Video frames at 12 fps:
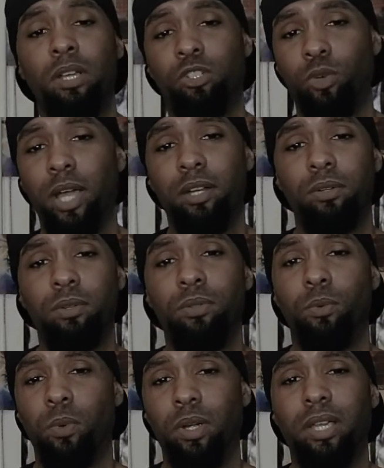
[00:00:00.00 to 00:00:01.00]
Try to do
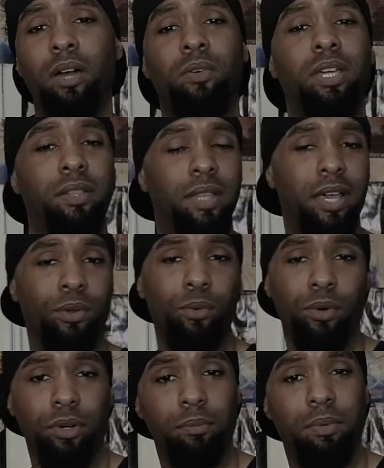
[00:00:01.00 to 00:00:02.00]
the workout in that order